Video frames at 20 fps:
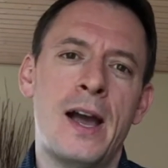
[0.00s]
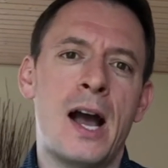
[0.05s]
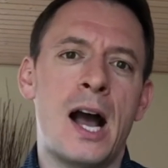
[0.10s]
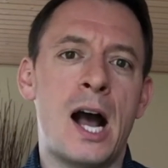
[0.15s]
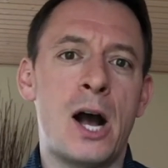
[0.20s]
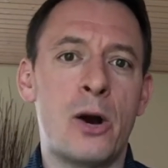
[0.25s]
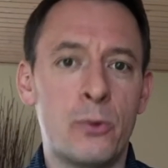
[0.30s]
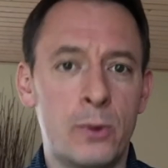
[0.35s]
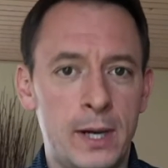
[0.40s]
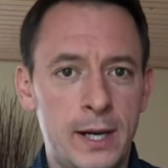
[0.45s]

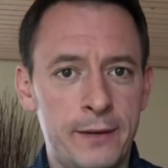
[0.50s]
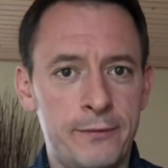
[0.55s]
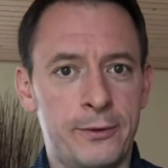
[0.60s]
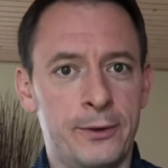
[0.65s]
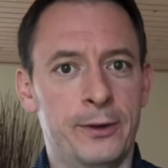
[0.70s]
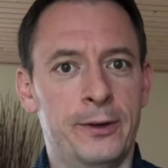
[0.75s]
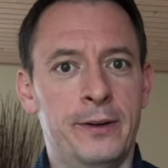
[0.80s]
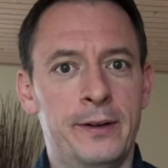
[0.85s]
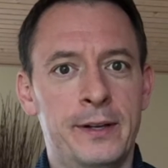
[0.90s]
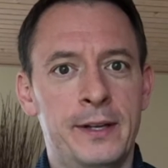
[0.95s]

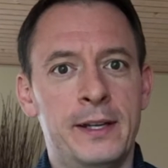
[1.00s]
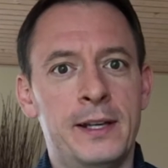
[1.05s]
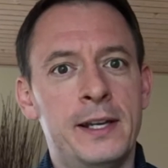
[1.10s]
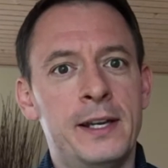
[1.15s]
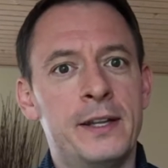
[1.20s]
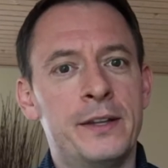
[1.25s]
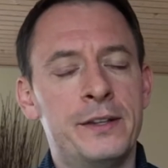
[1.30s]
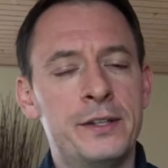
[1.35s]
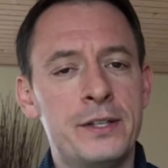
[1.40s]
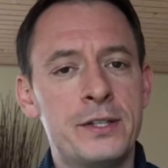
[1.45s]
However,
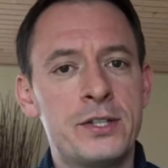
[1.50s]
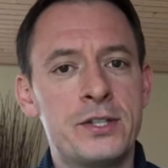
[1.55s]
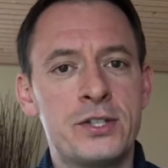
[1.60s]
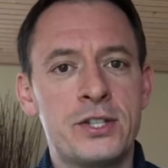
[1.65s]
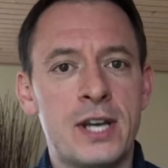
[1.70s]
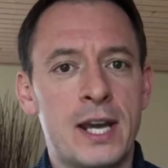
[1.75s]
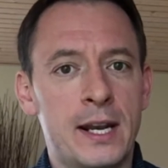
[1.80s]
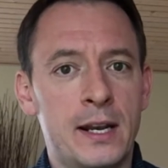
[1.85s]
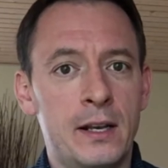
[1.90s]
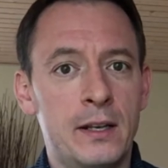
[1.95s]
this
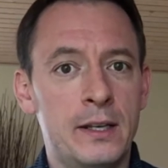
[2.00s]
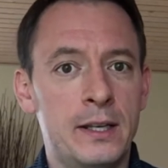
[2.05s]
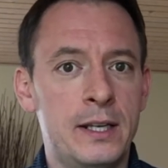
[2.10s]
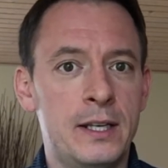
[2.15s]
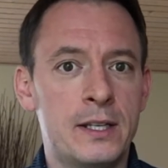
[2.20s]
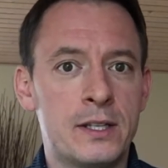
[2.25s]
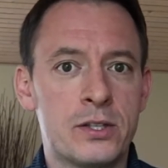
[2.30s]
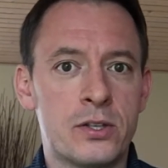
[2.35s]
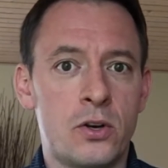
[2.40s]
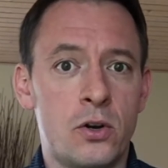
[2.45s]
channel
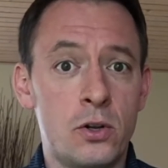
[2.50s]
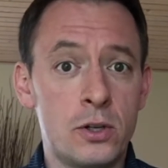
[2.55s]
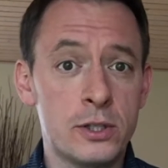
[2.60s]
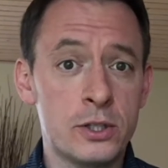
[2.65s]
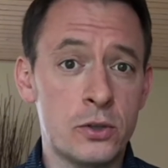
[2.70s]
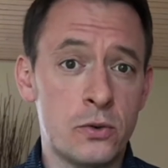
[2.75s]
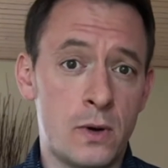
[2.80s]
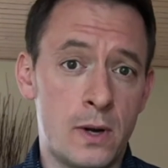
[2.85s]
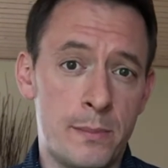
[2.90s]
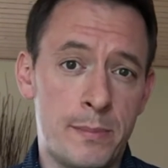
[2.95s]
is
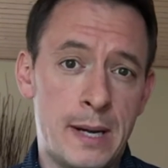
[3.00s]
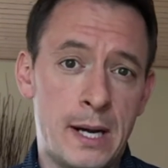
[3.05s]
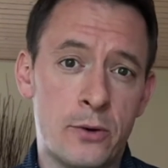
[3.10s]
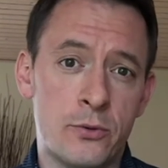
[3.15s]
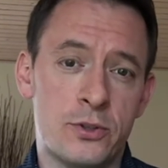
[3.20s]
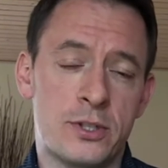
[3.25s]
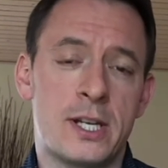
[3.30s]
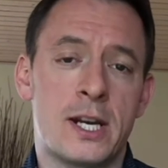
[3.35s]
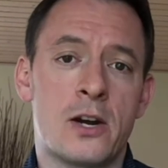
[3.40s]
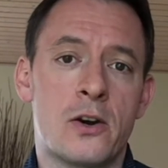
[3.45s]
also
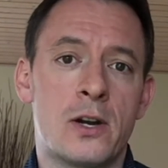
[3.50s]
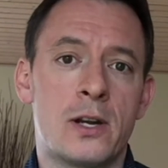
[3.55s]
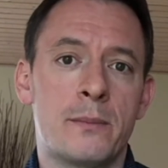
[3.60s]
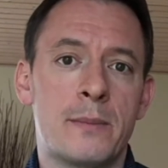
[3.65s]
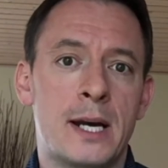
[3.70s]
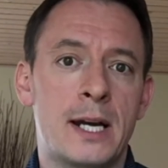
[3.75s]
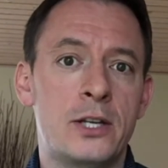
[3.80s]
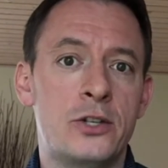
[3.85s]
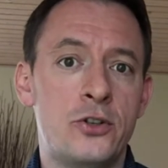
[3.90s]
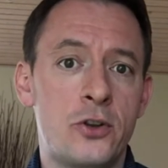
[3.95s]
about sharing
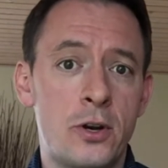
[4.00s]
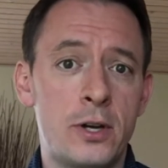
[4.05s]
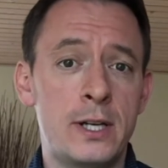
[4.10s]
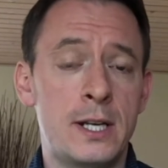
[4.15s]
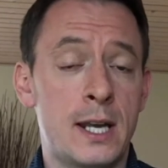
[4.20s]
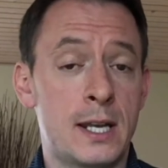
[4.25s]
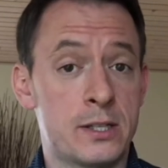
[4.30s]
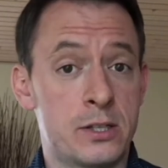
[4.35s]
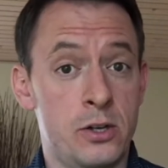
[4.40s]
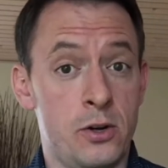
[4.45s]
my
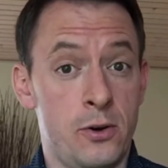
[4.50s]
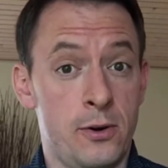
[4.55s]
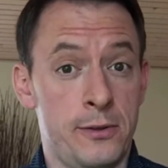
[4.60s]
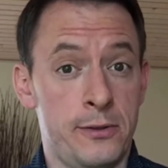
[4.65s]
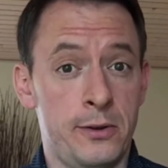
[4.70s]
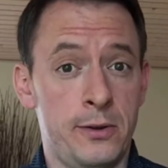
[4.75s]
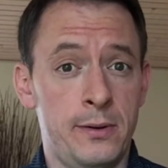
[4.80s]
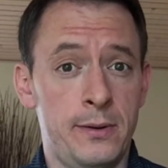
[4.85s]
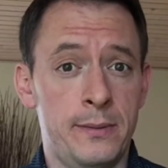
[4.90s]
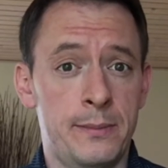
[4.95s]
journey as an
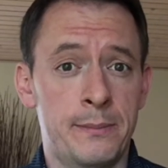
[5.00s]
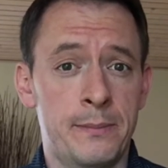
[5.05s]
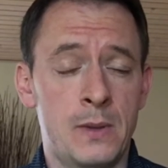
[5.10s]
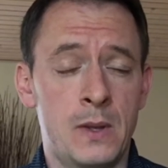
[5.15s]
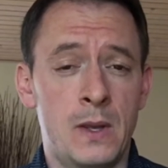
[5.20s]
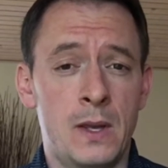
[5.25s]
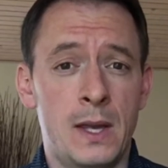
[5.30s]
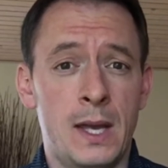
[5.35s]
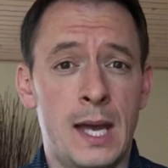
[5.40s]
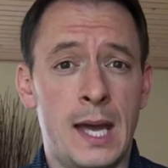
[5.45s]
author,
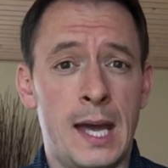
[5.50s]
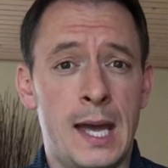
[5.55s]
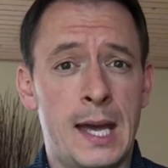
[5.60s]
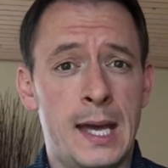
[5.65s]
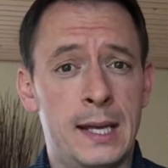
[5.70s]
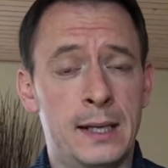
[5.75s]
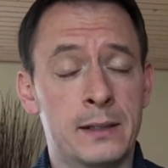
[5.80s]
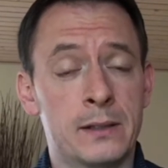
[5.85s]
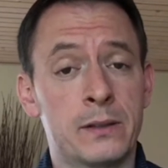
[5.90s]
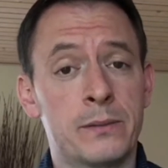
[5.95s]

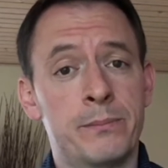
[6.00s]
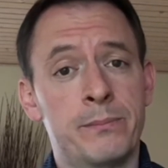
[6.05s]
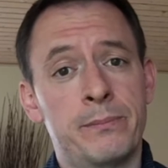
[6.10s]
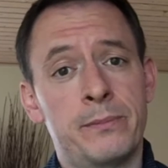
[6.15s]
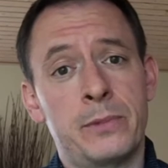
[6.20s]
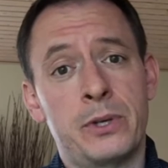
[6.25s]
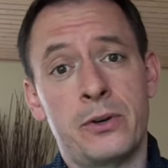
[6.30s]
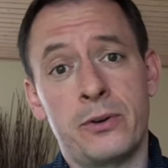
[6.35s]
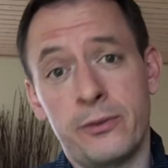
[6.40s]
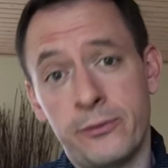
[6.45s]
and
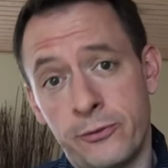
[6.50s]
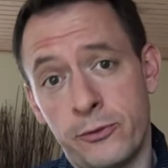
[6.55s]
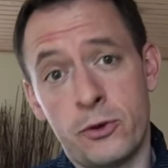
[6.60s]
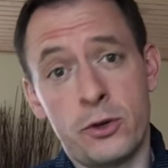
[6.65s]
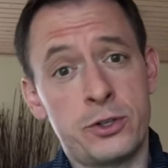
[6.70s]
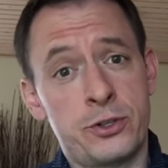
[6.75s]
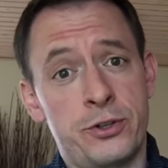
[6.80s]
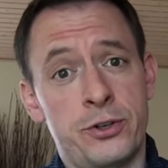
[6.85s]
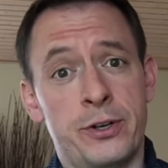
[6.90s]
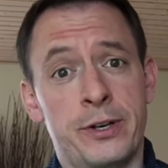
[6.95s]

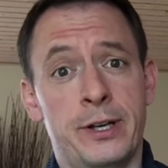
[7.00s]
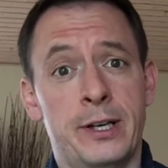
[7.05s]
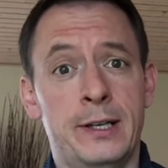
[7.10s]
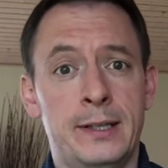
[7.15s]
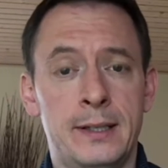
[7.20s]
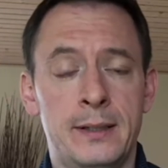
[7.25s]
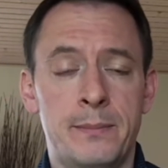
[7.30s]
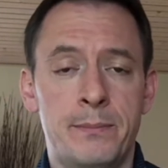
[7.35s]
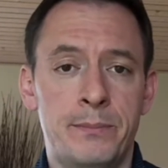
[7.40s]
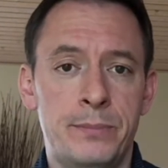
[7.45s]

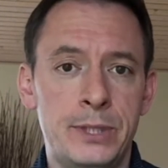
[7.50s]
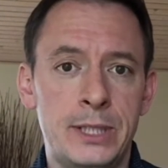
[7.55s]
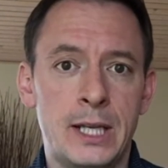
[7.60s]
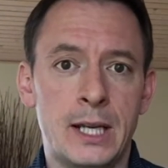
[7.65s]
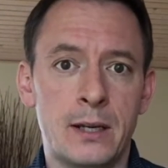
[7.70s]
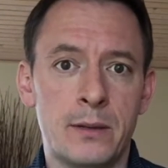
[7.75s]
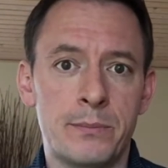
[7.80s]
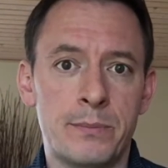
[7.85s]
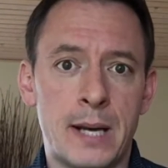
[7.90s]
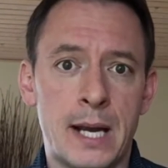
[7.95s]
unfortunately
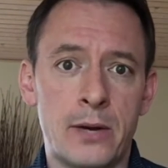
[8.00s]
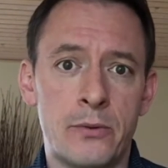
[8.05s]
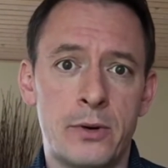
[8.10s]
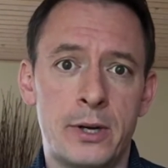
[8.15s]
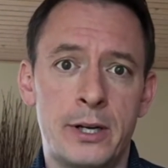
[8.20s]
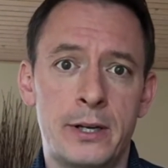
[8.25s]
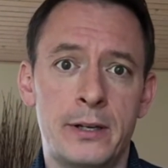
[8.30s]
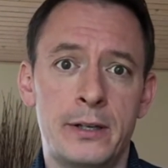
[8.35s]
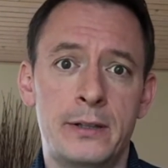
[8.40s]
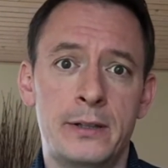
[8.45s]
being
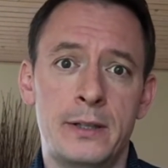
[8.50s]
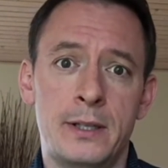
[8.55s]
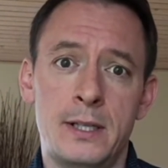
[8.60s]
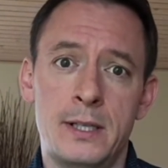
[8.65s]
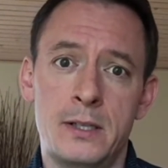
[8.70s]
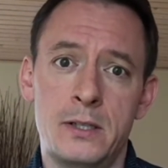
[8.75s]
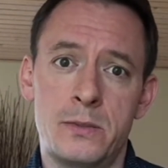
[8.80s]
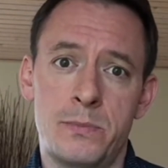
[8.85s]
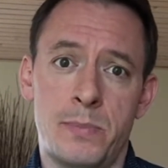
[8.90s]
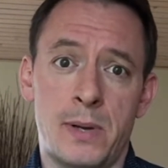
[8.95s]
pirated
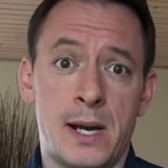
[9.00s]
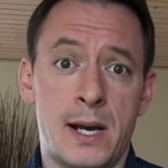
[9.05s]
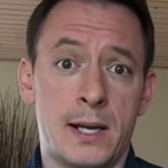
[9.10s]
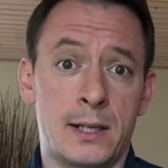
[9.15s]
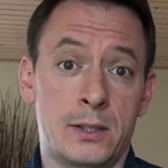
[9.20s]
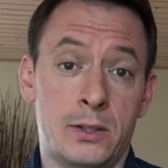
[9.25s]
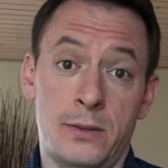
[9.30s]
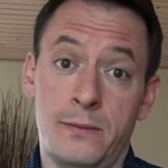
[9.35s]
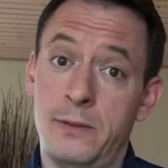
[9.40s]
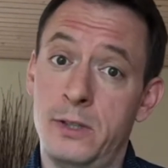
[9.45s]
is
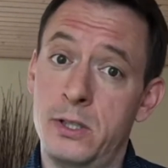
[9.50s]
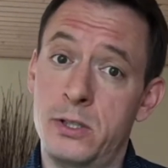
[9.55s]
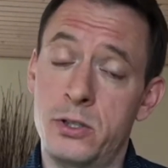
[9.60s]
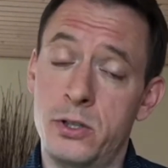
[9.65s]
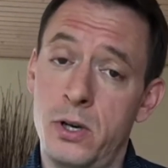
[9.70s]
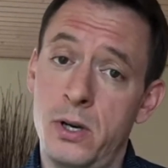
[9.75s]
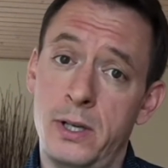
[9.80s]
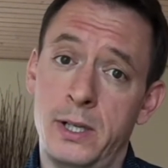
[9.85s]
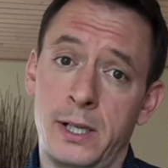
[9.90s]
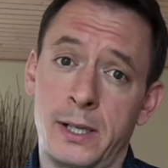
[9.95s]
part of this
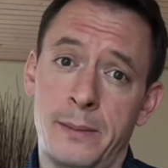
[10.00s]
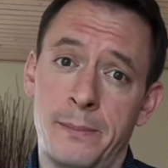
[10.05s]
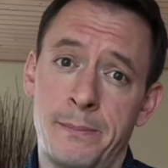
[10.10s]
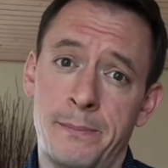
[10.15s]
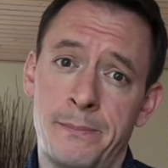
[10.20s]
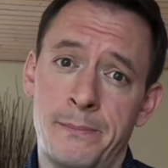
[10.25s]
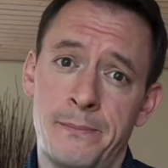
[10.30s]
journey.